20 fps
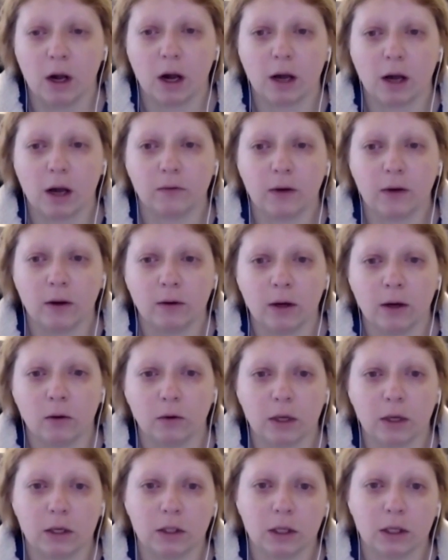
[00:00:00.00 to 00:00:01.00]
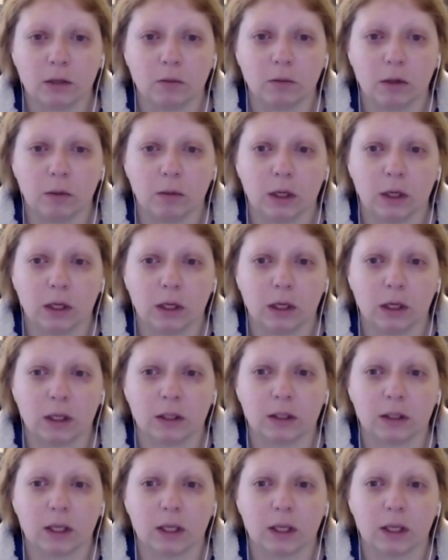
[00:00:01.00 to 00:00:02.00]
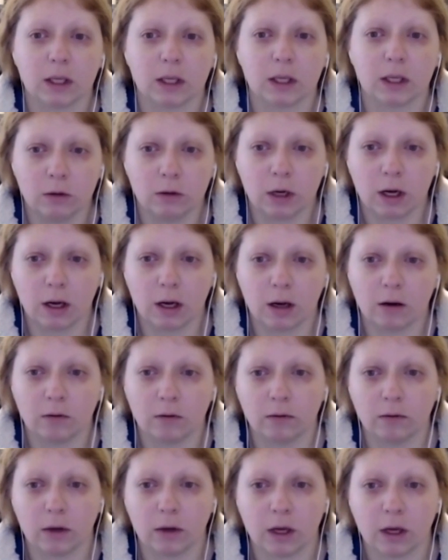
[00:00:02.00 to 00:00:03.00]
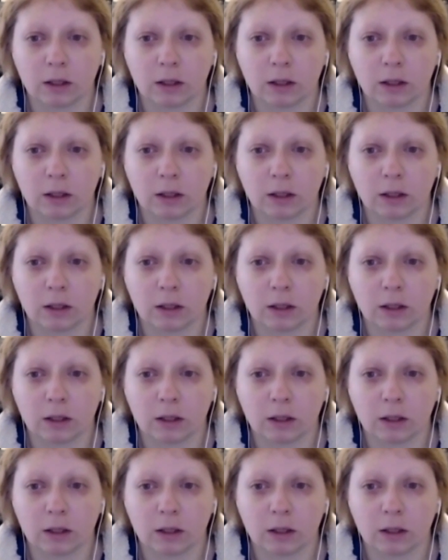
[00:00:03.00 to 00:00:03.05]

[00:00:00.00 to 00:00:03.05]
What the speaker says: I found out they took me because I do have